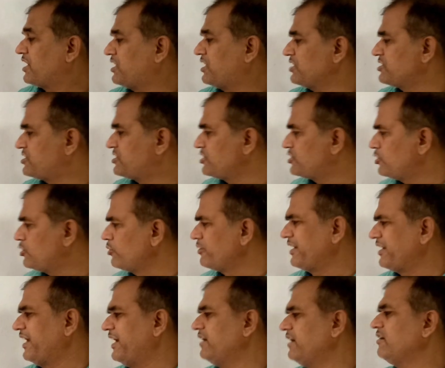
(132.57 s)

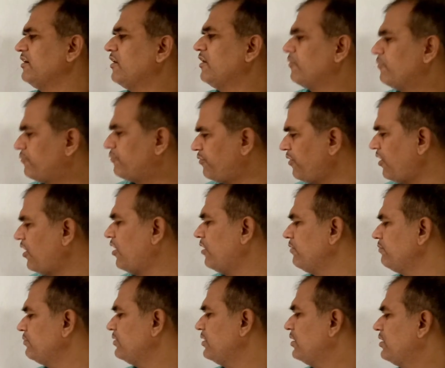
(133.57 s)
constituted
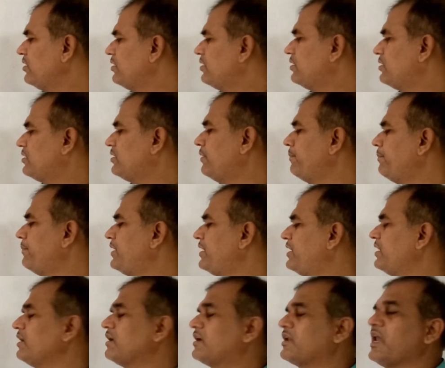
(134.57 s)
for the
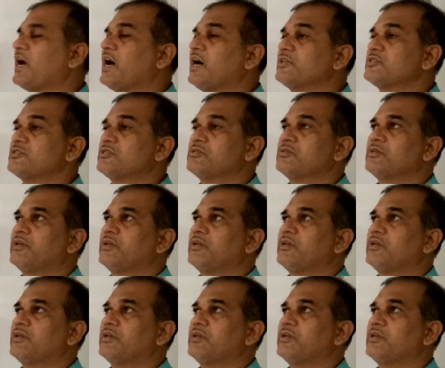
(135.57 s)
middle class,